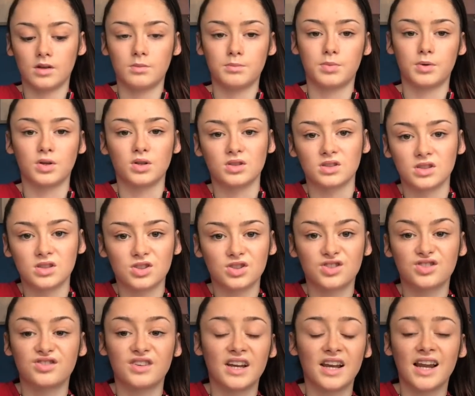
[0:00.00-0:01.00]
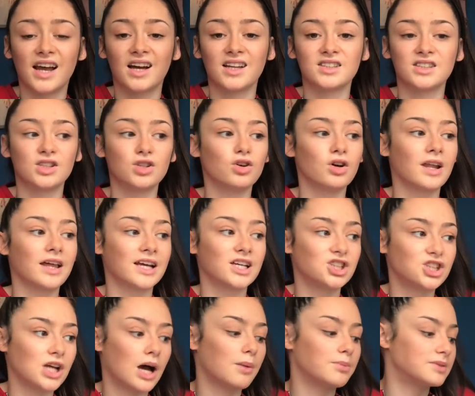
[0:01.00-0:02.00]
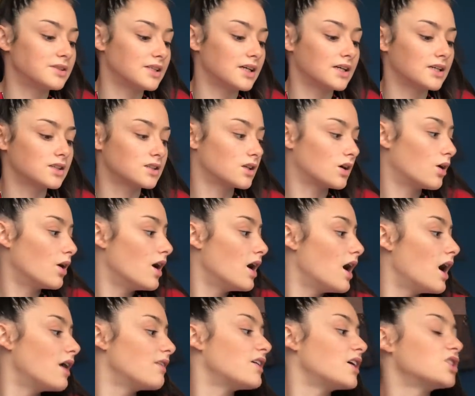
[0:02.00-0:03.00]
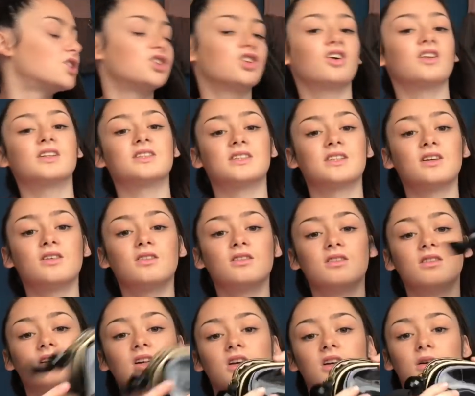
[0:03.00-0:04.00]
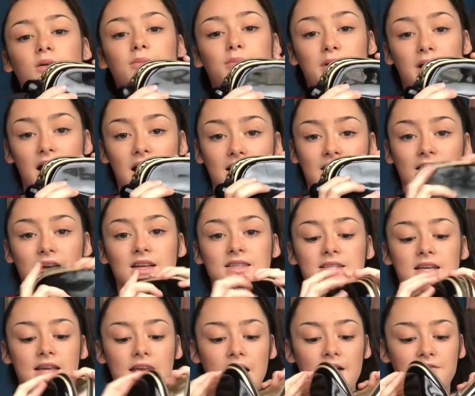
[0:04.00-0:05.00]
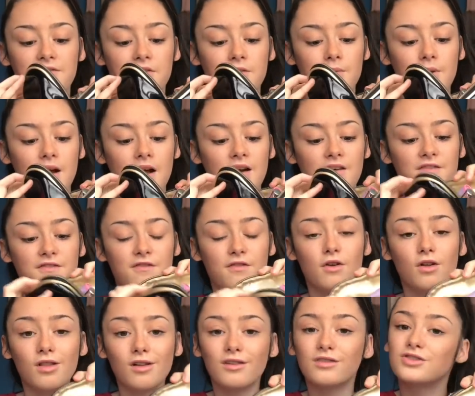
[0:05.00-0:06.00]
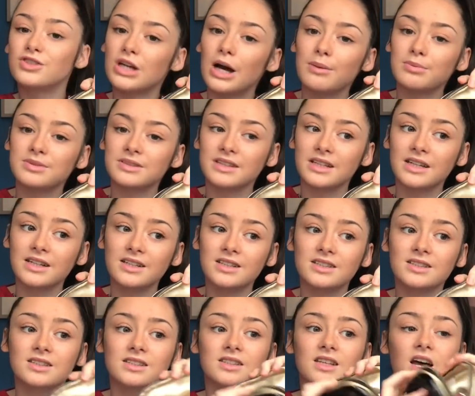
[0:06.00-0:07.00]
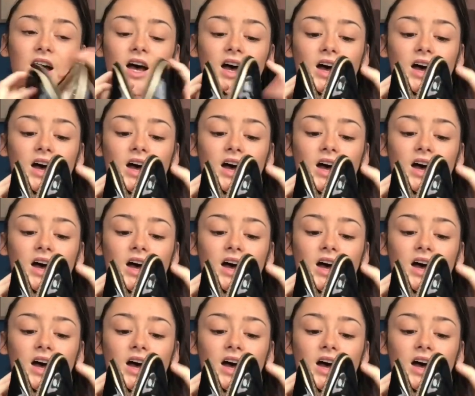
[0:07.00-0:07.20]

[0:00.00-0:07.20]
because it's just really handy, or like a chapstick. So I've actually got this little bag that I take everywhere full of chapsticks.